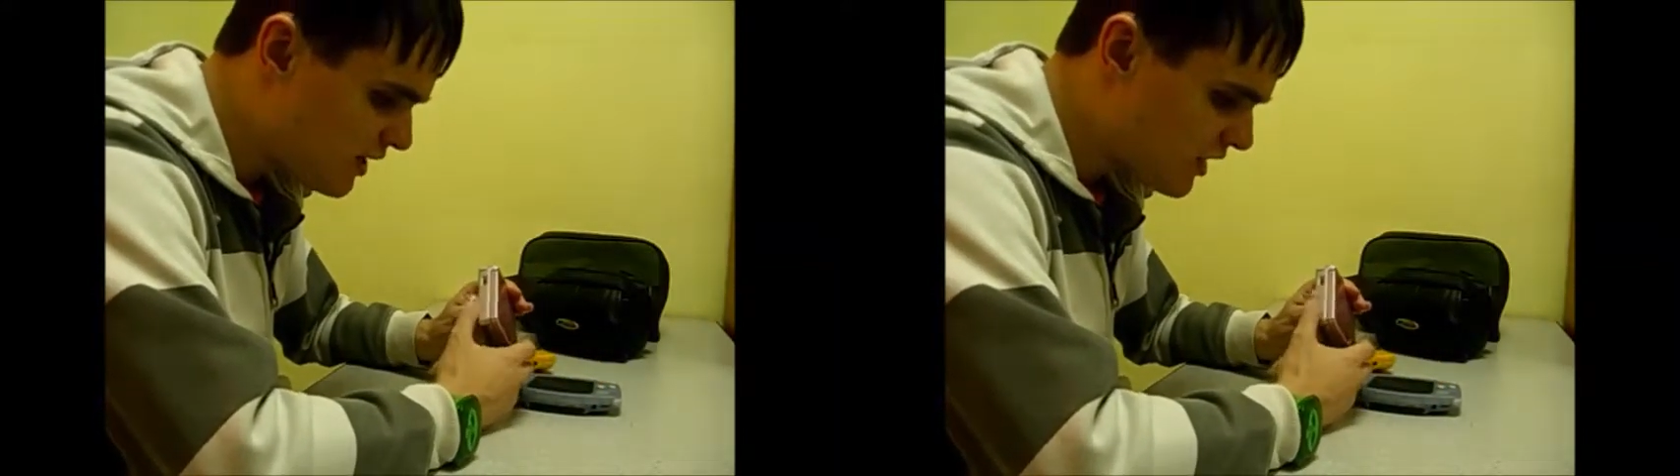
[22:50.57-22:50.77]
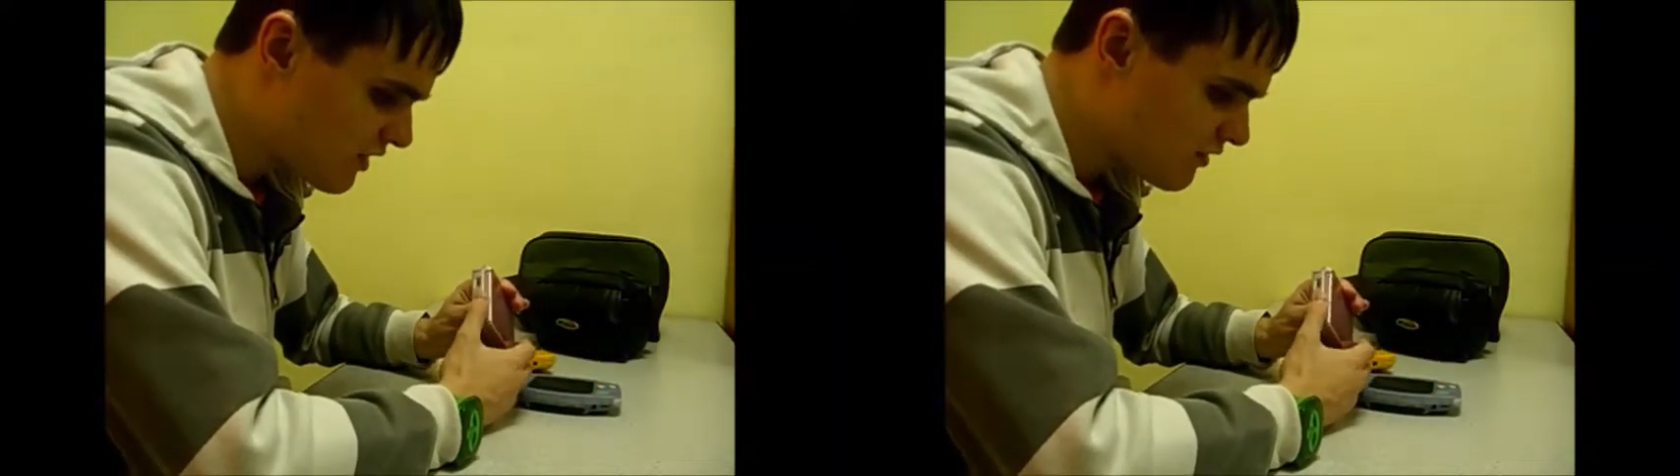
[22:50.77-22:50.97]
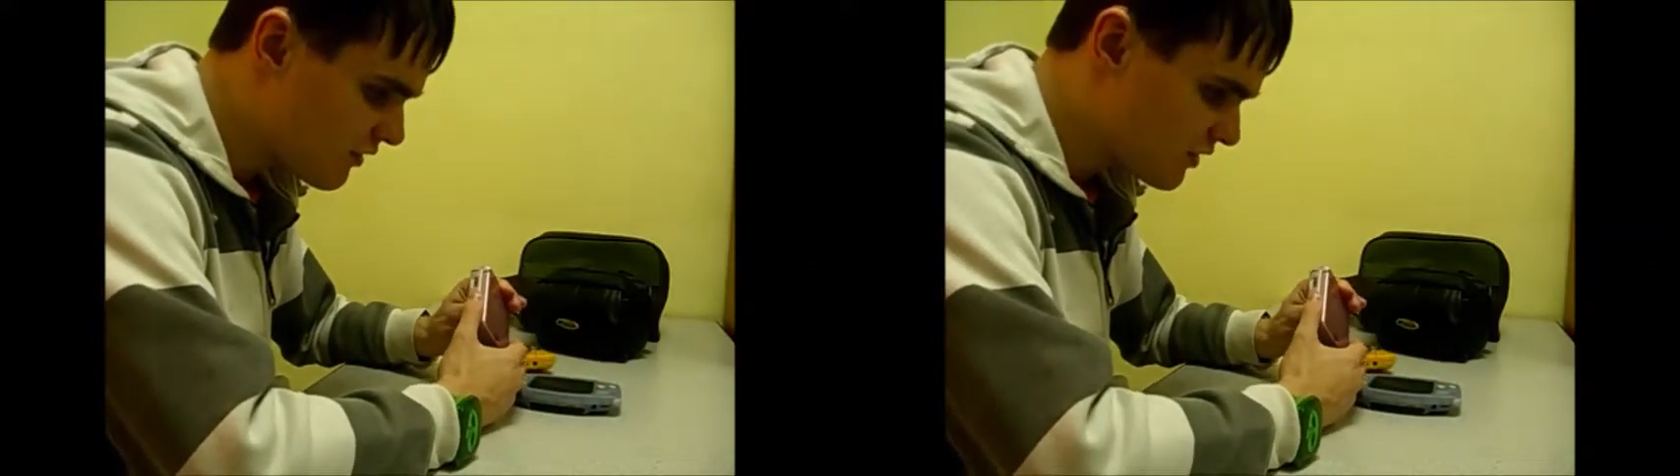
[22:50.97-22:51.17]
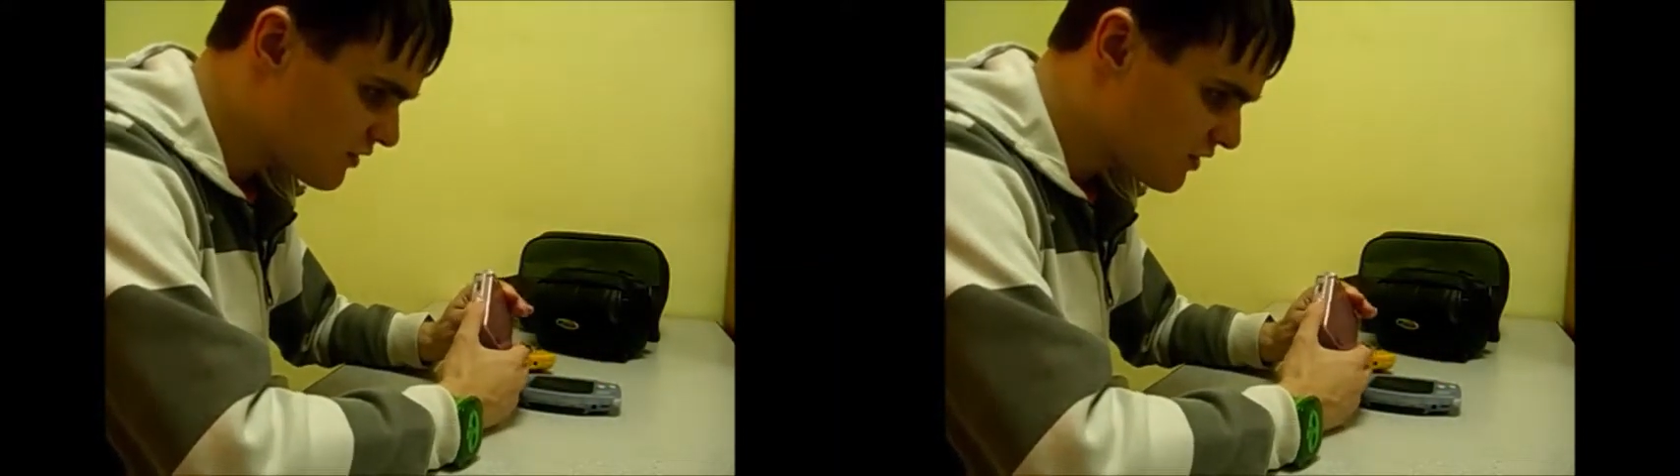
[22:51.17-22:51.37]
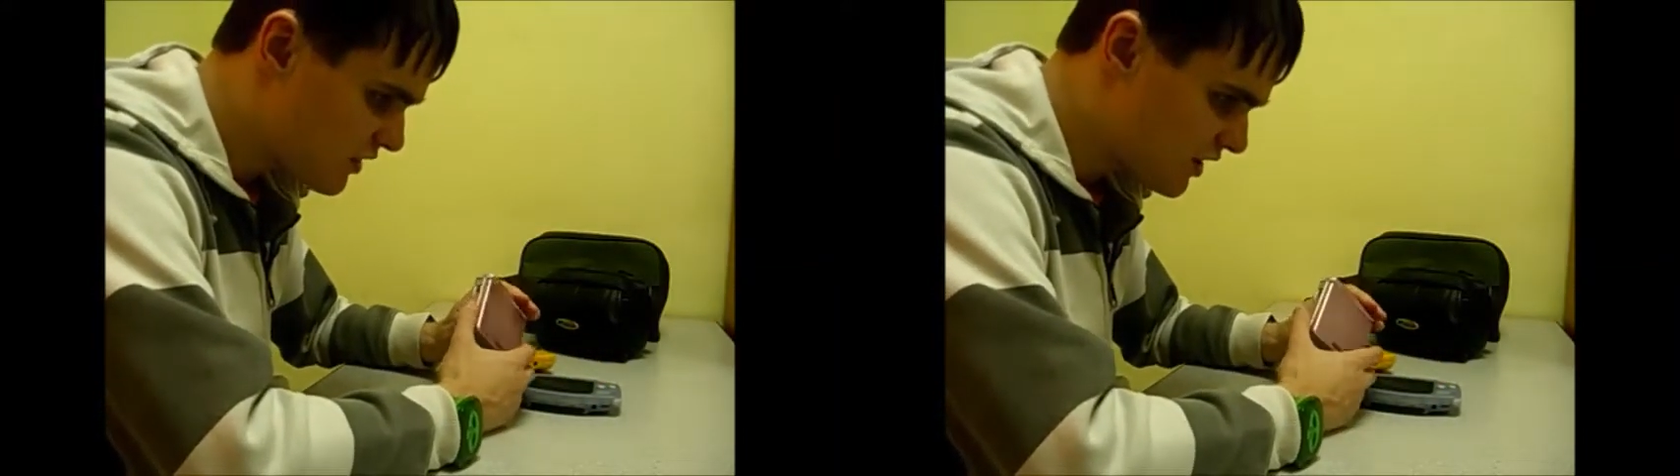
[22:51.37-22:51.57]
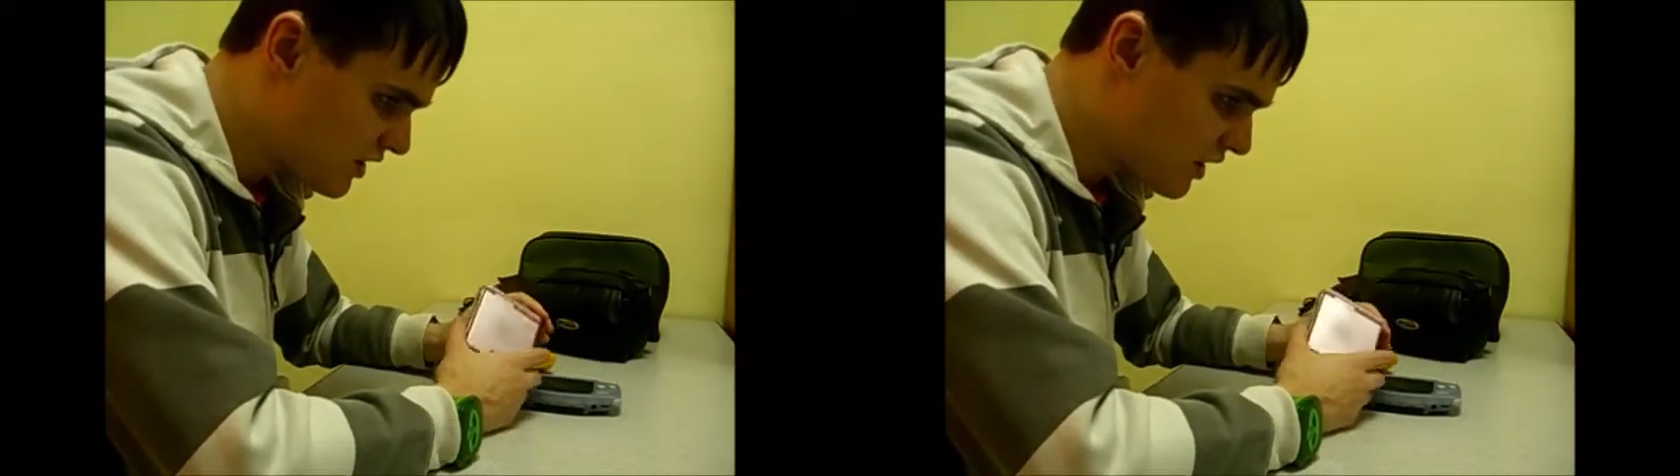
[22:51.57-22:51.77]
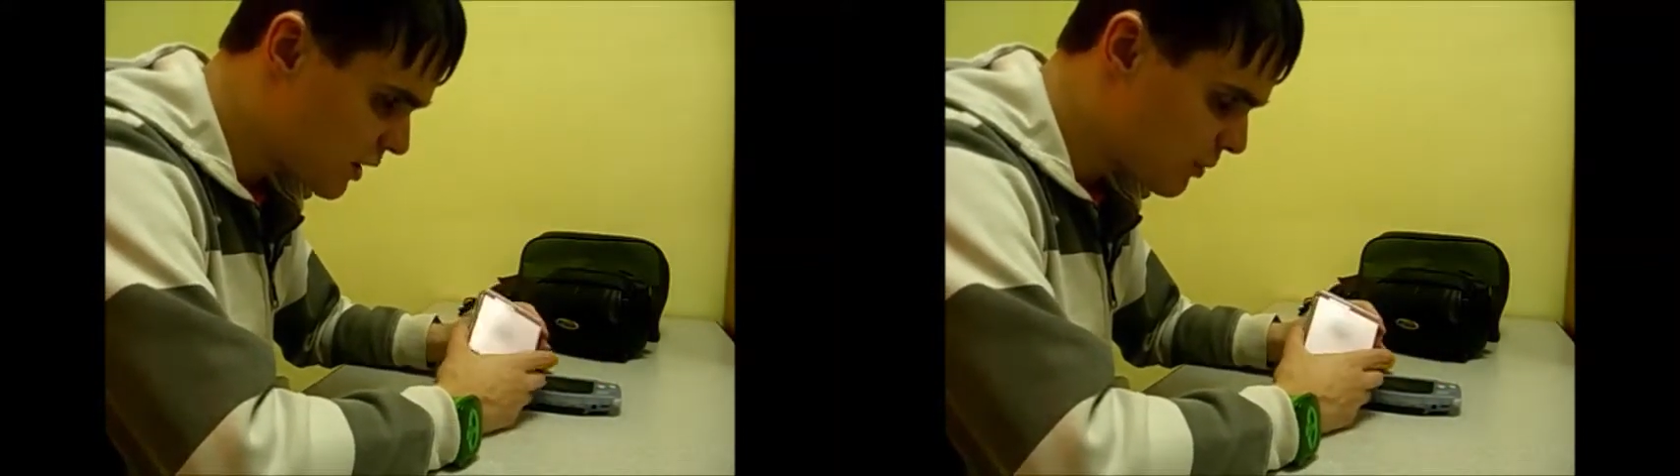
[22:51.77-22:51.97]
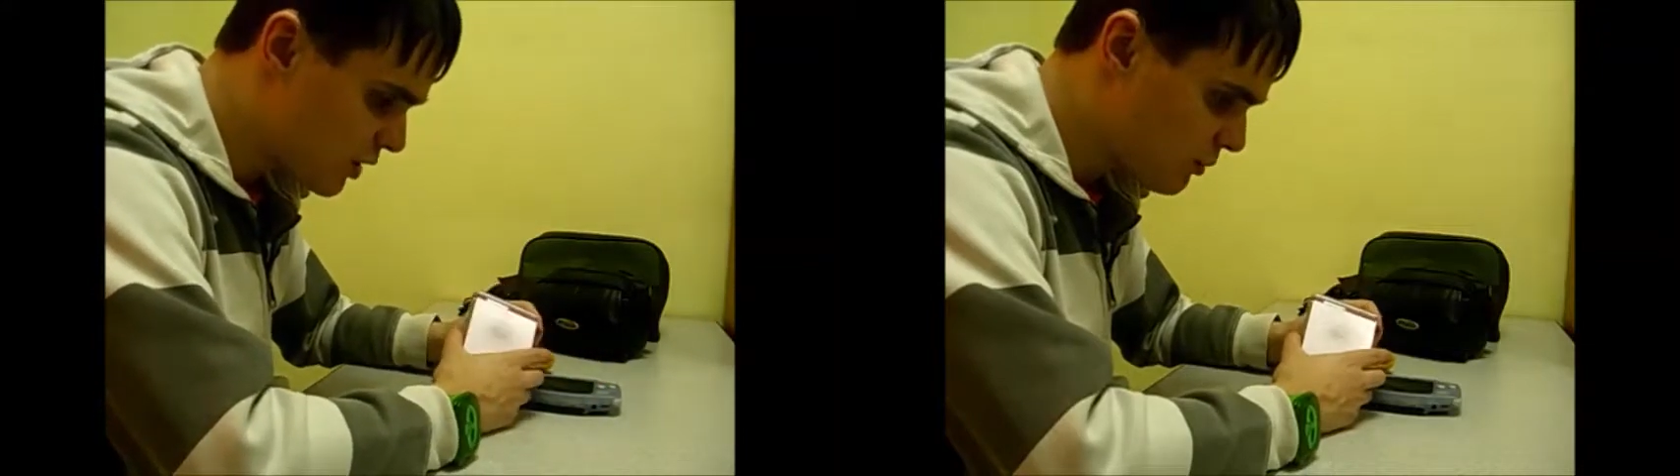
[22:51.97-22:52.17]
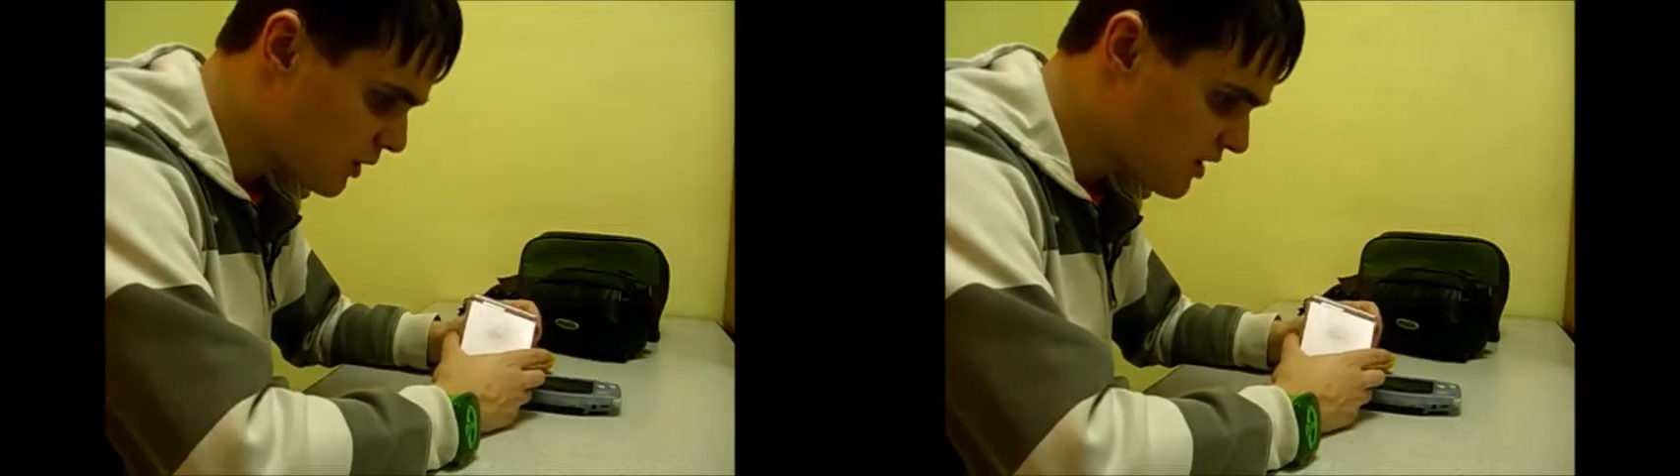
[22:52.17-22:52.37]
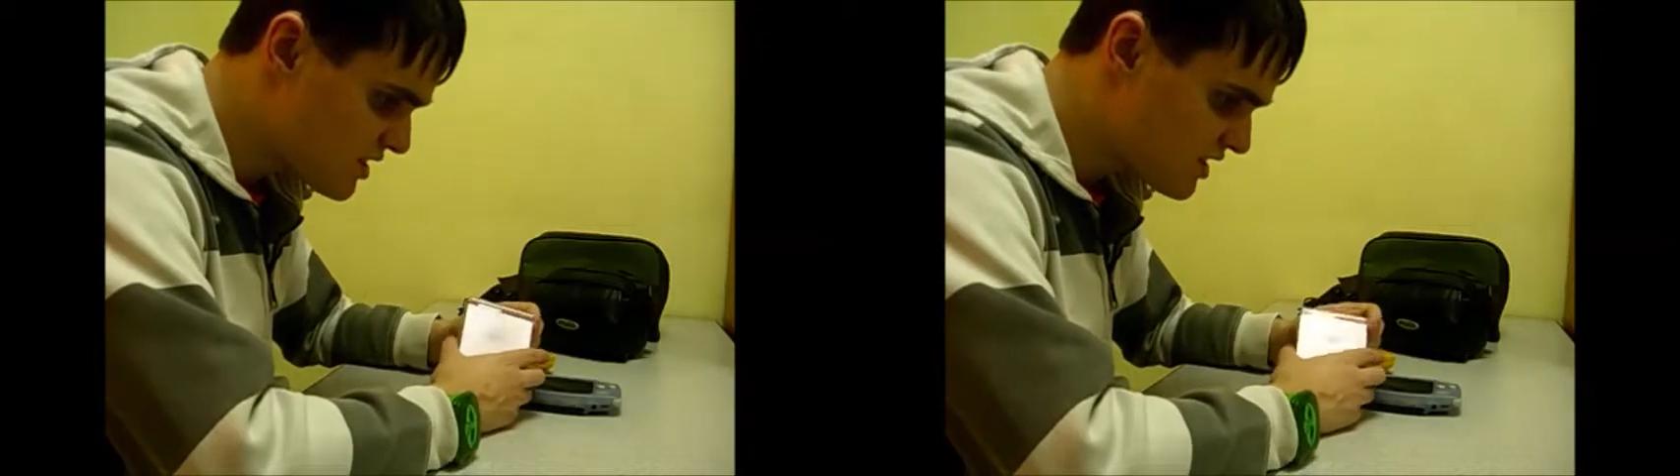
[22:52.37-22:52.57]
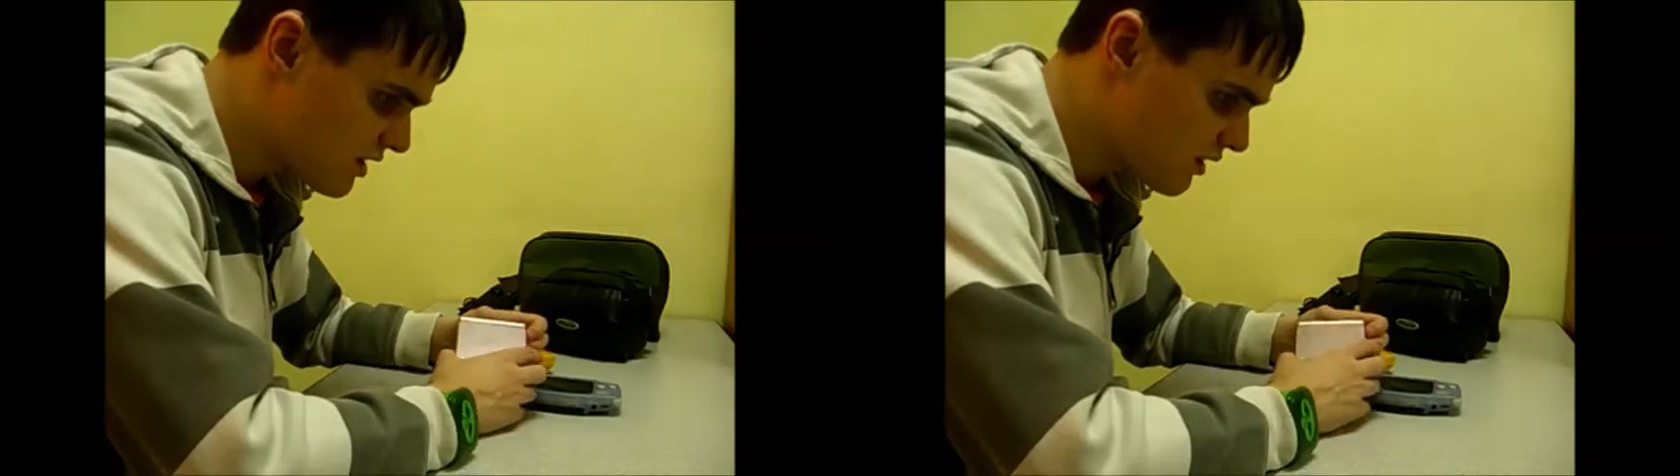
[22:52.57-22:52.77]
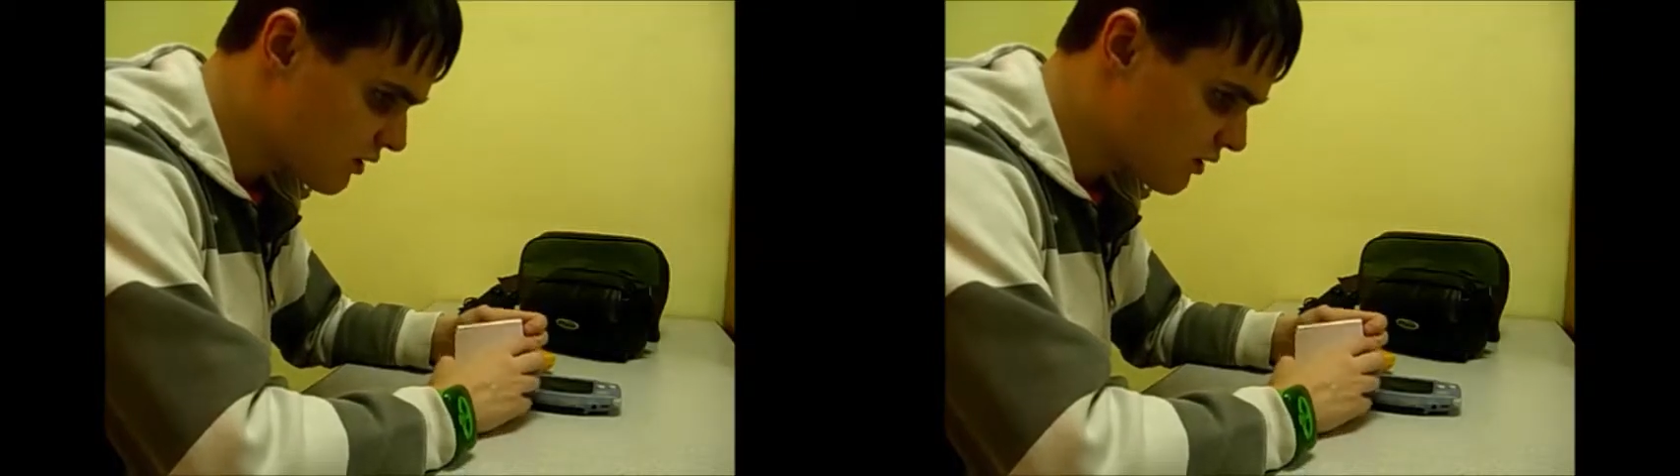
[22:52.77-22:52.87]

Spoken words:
then yeah, by all means,